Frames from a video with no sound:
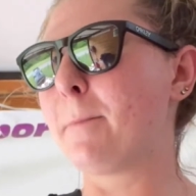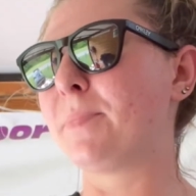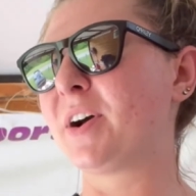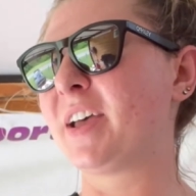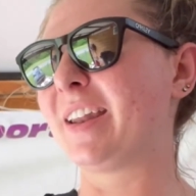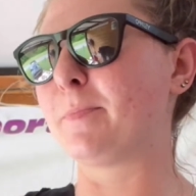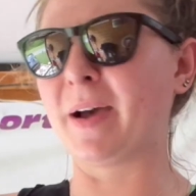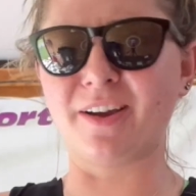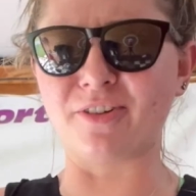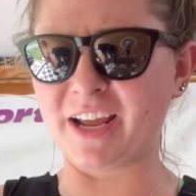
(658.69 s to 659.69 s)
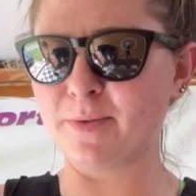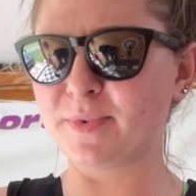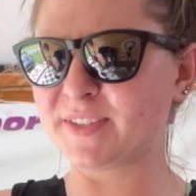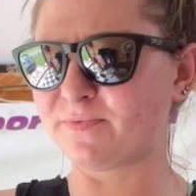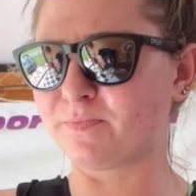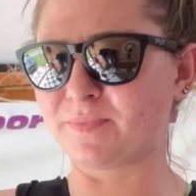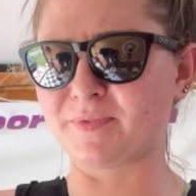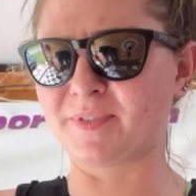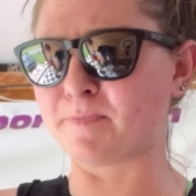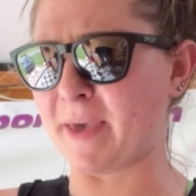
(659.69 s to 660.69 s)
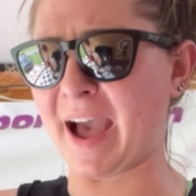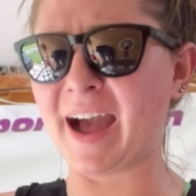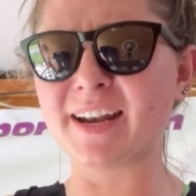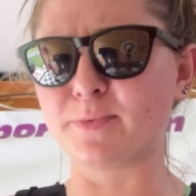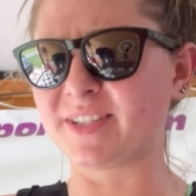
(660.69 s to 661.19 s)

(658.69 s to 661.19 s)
But my light was bad. It was